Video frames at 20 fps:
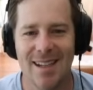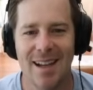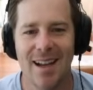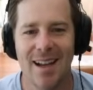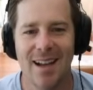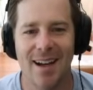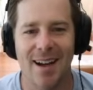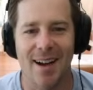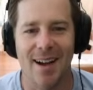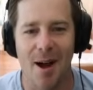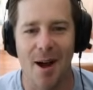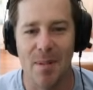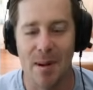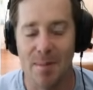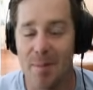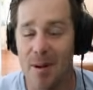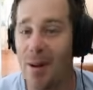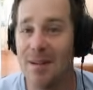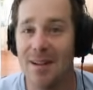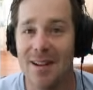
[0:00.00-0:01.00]
It
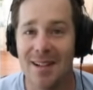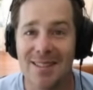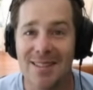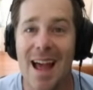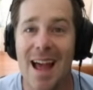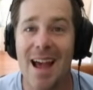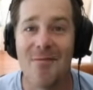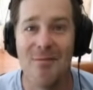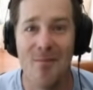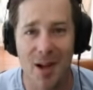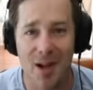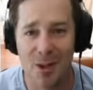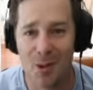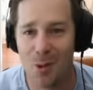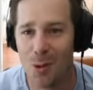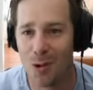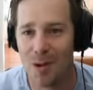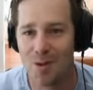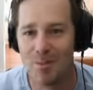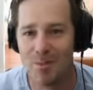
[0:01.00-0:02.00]
probably doesn't have much
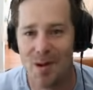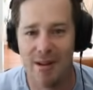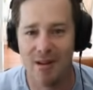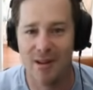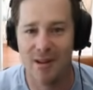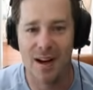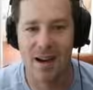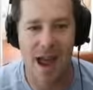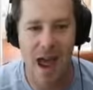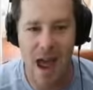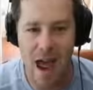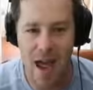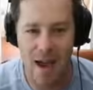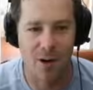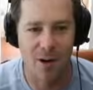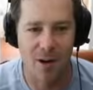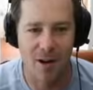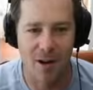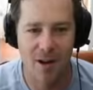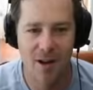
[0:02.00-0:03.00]
horsepower at
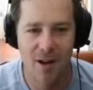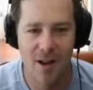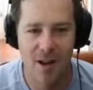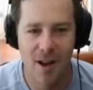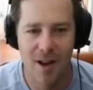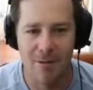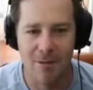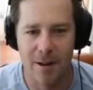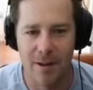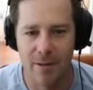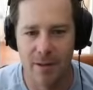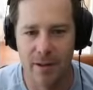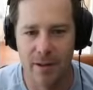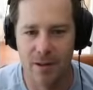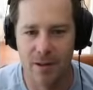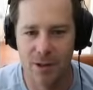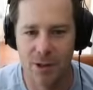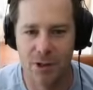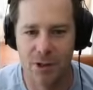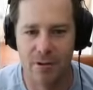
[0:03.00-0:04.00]
all. We have a little
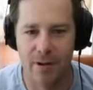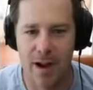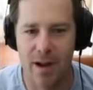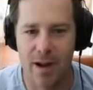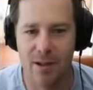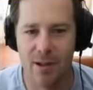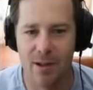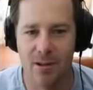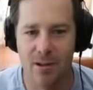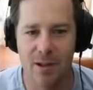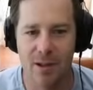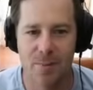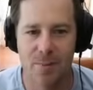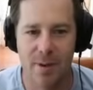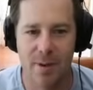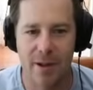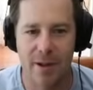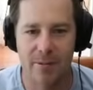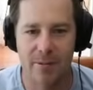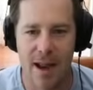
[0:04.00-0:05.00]
trailer, looks
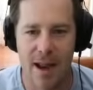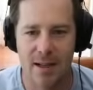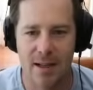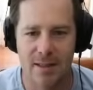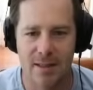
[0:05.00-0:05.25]
pretty ran